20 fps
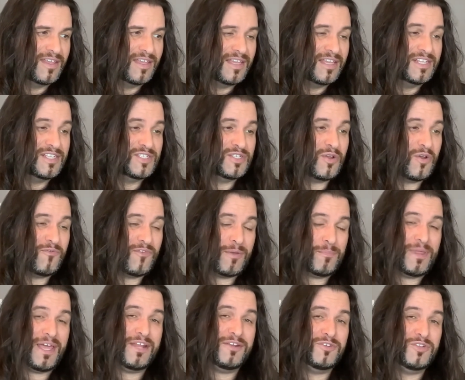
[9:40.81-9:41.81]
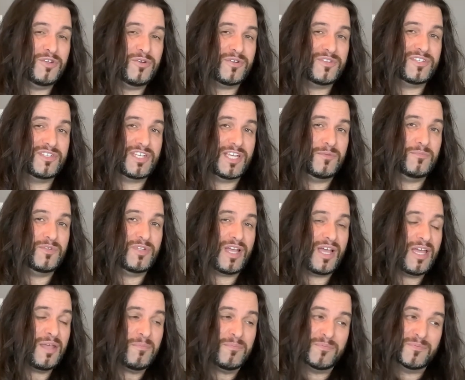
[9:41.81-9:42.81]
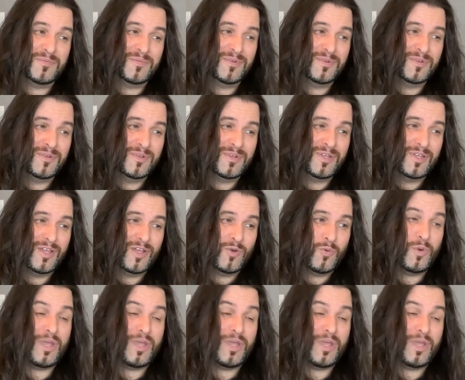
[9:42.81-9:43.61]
So if I play the 2 notes at the same time,